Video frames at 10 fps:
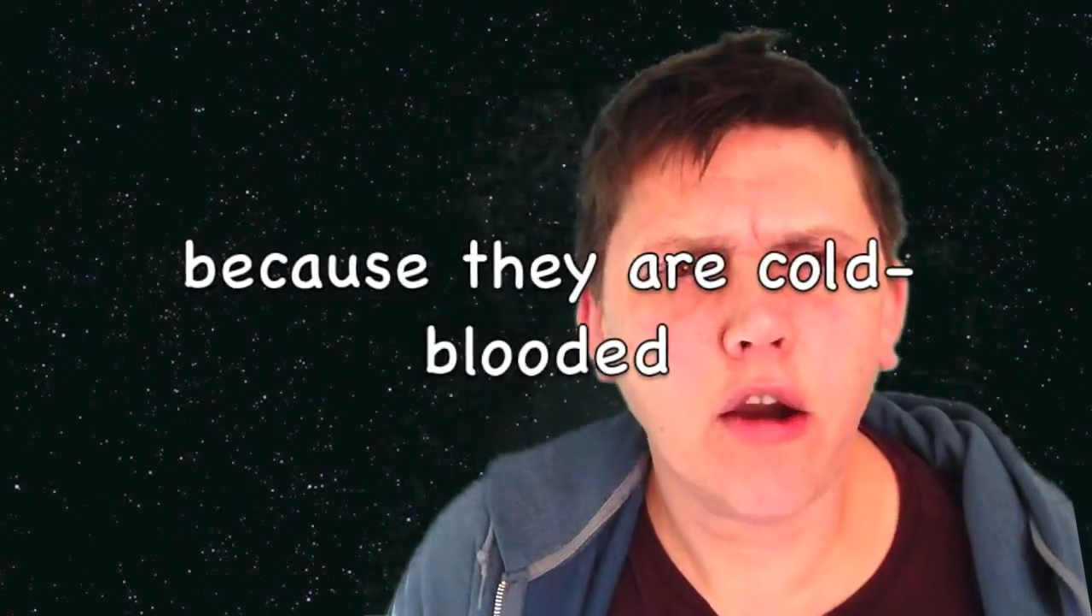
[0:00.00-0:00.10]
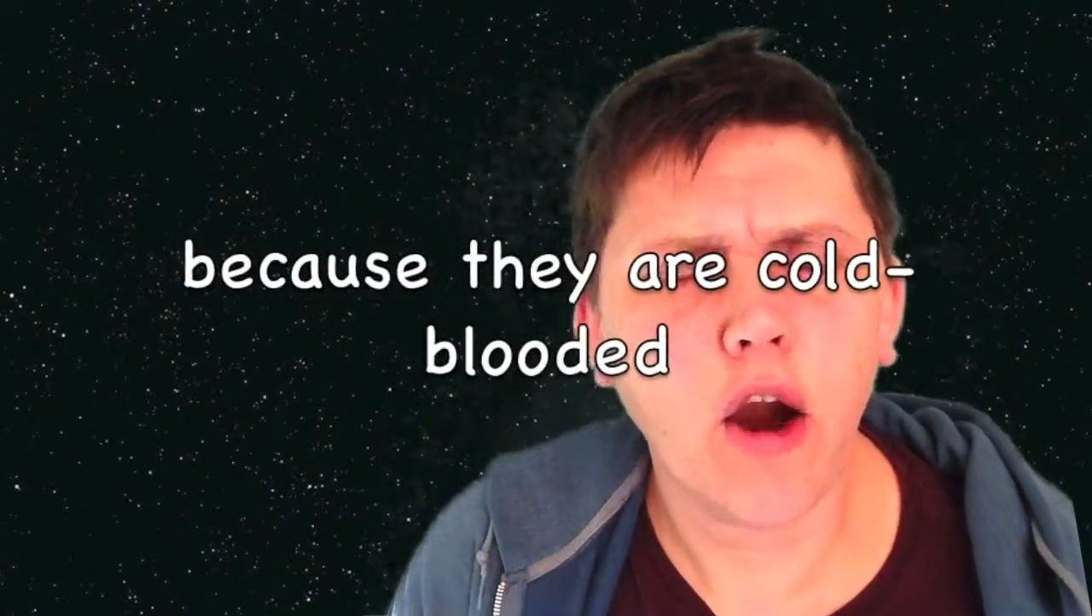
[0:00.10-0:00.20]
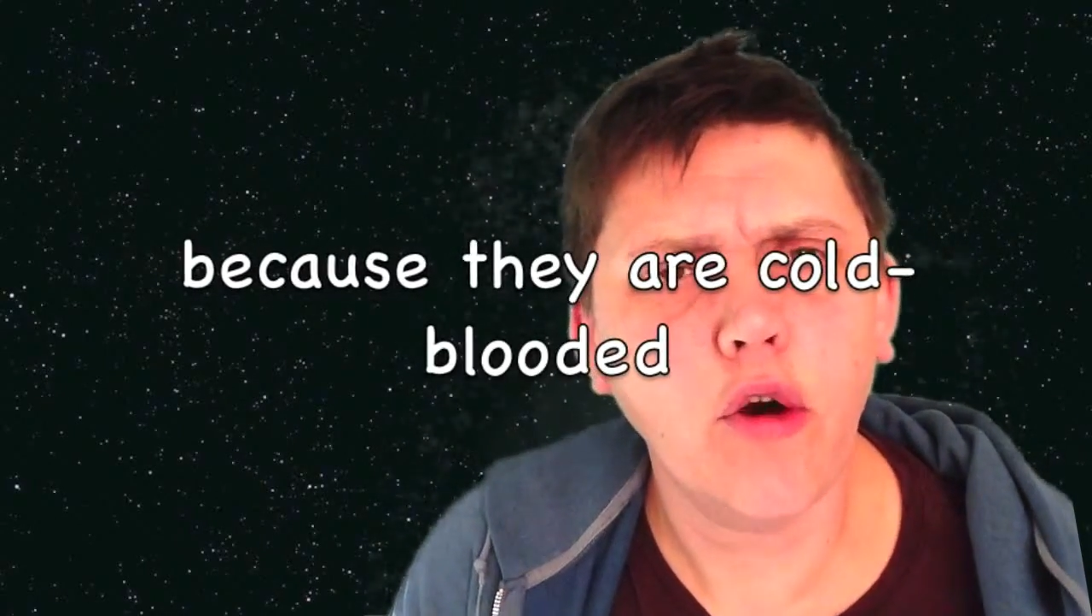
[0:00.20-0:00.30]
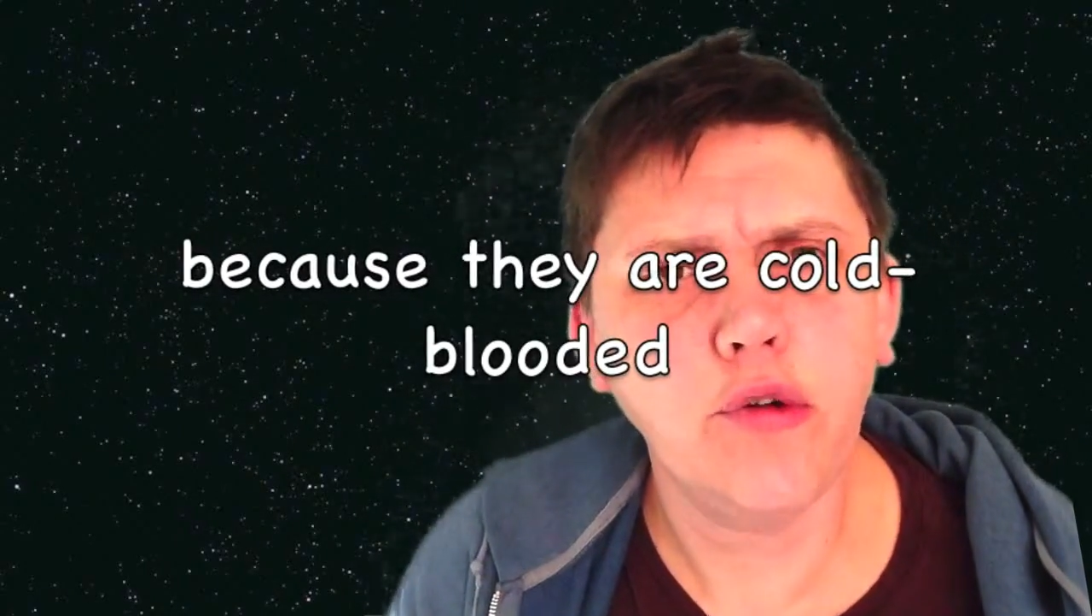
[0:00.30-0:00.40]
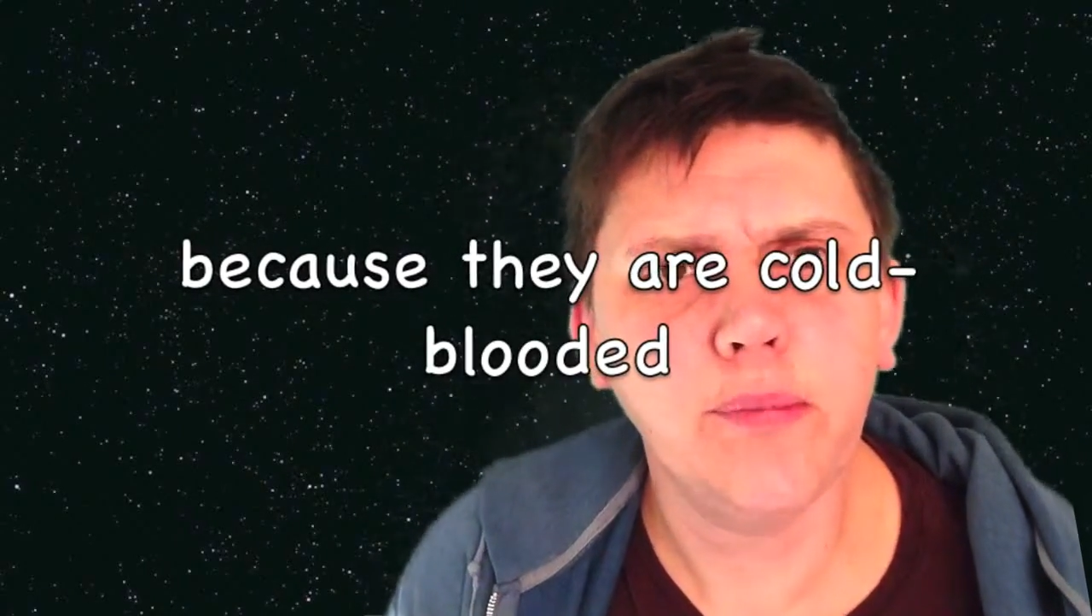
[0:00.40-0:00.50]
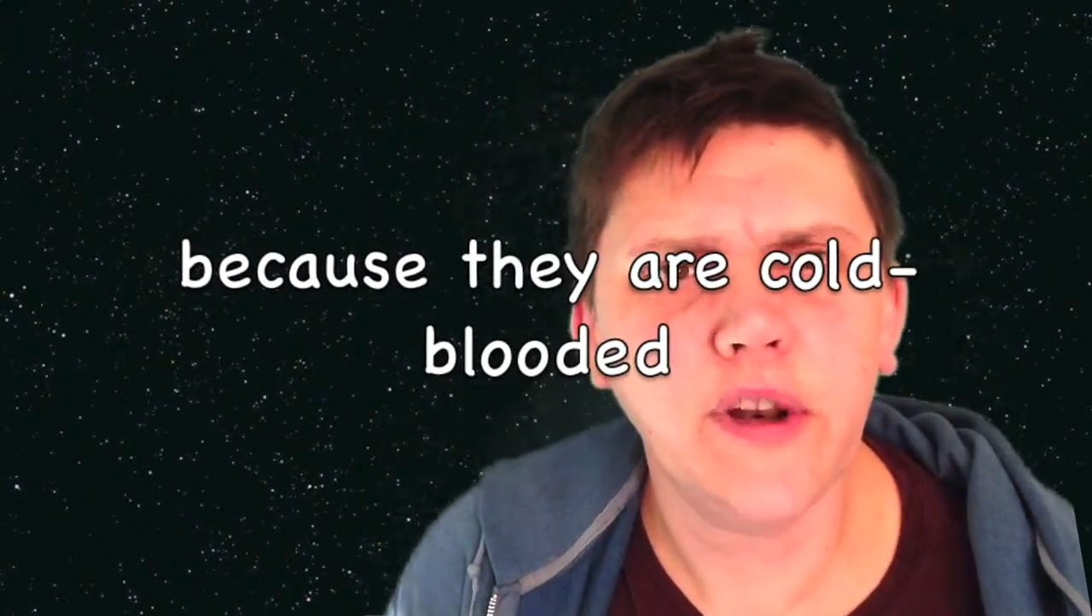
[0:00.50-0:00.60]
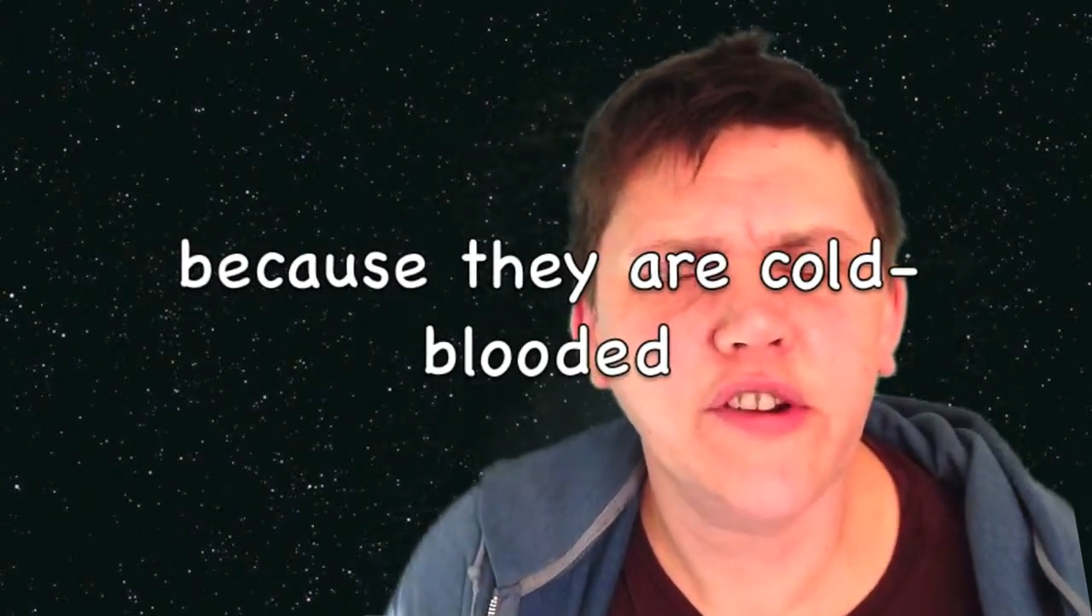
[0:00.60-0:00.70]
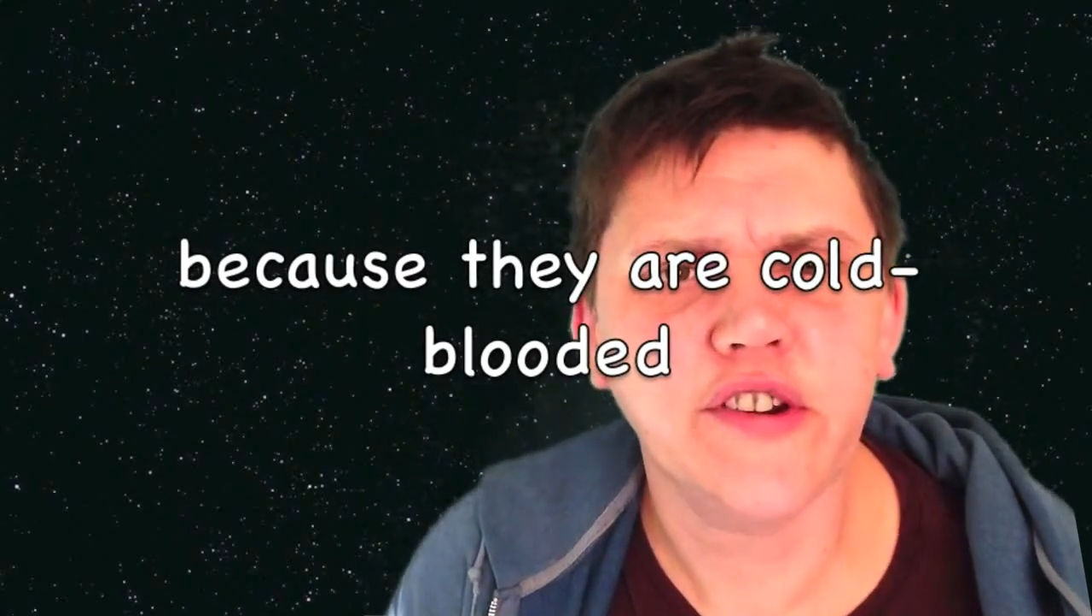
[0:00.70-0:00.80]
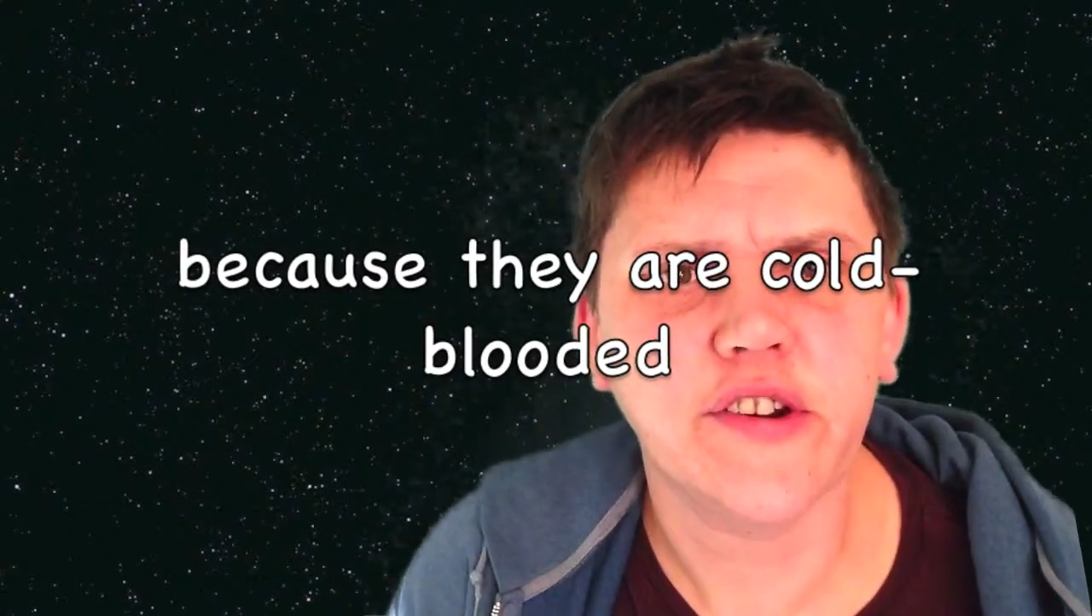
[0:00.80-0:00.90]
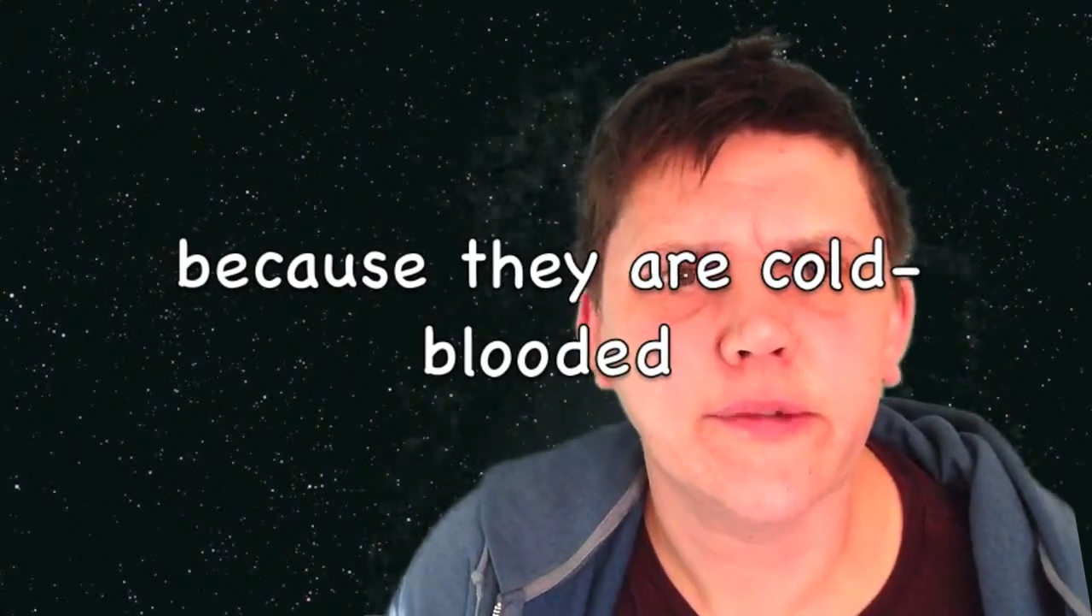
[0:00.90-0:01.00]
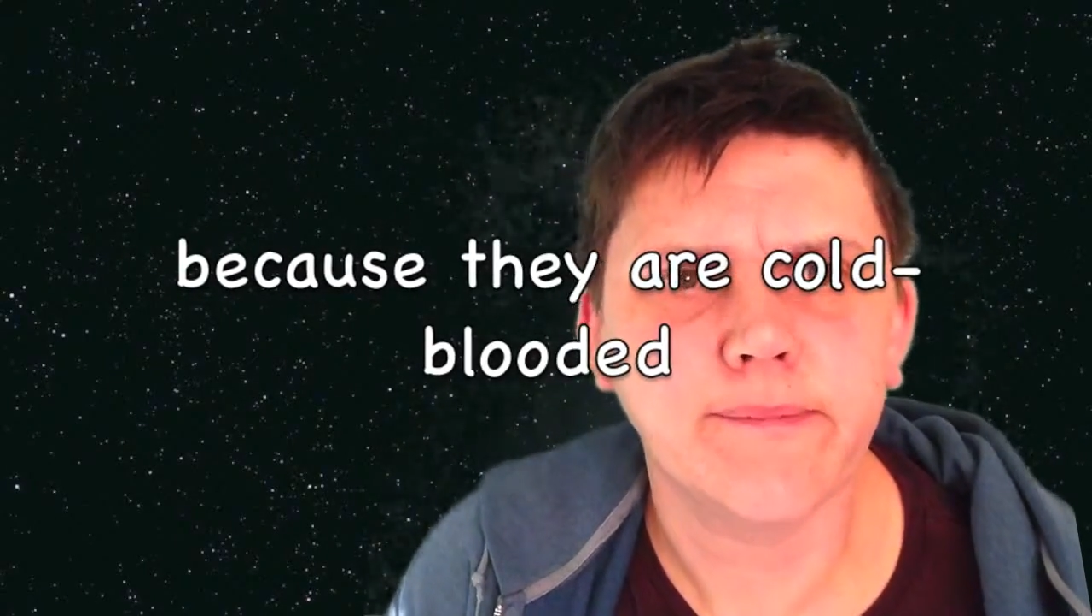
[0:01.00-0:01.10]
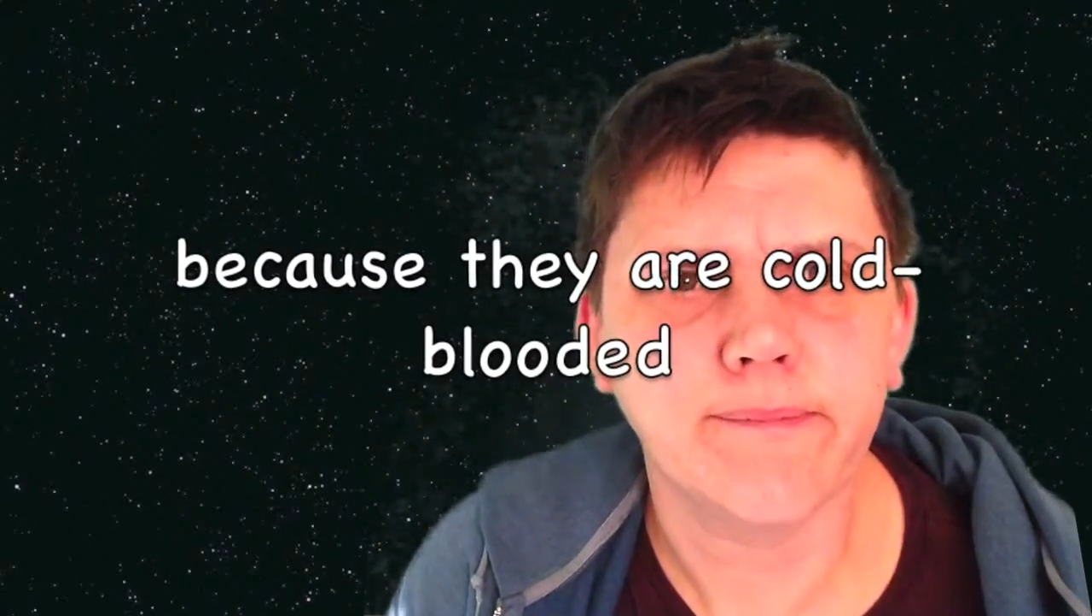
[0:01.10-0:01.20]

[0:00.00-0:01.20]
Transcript: cold-blooded.